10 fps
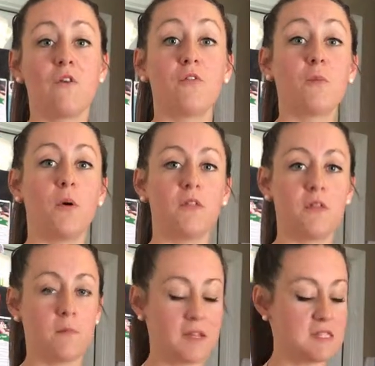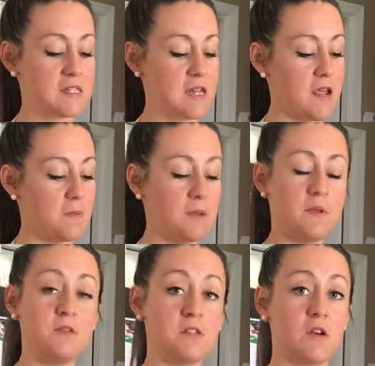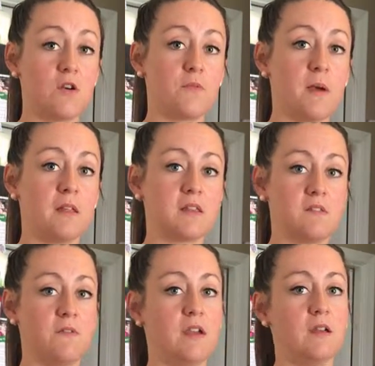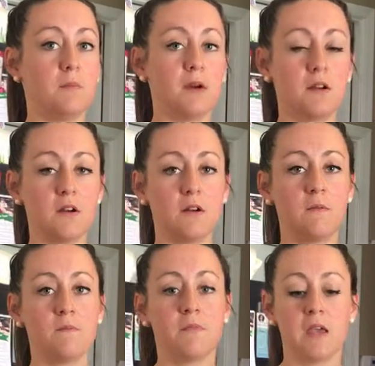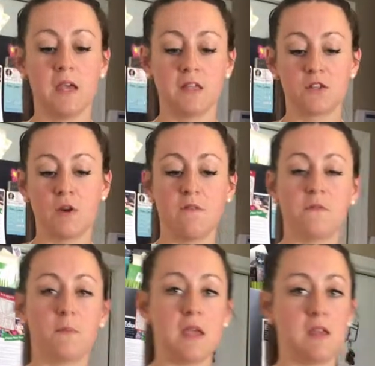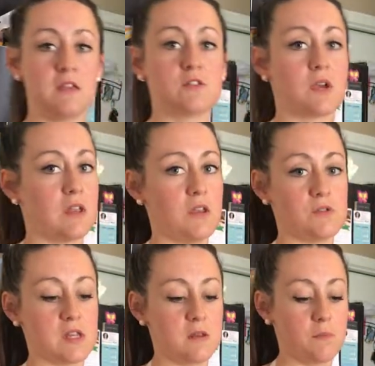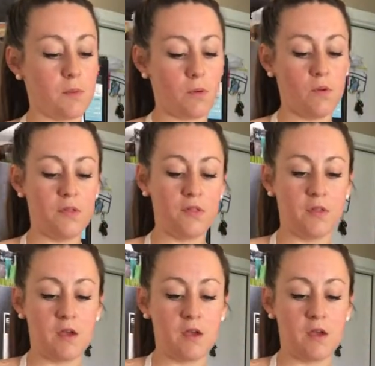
For both of the buns today I'm going to be using Earth Balance vegan butter. It's great for baking, so I can use it in both.